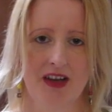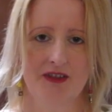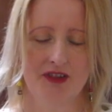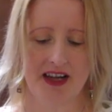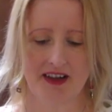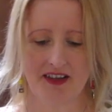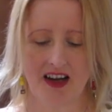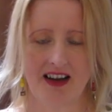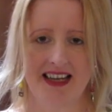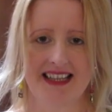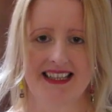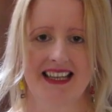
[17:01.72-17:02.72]
Righto
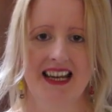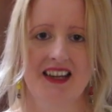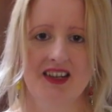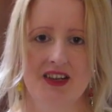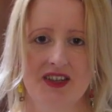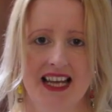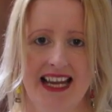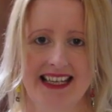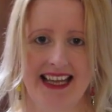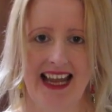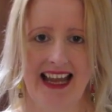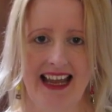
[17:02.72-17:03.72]
guys, you take
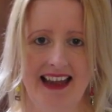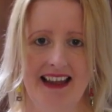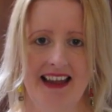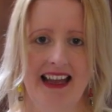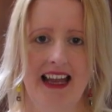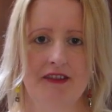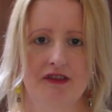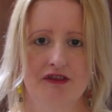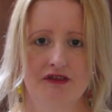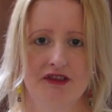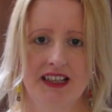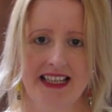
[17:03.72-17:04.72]
care, have a
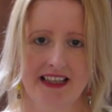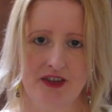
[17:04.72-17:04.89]
really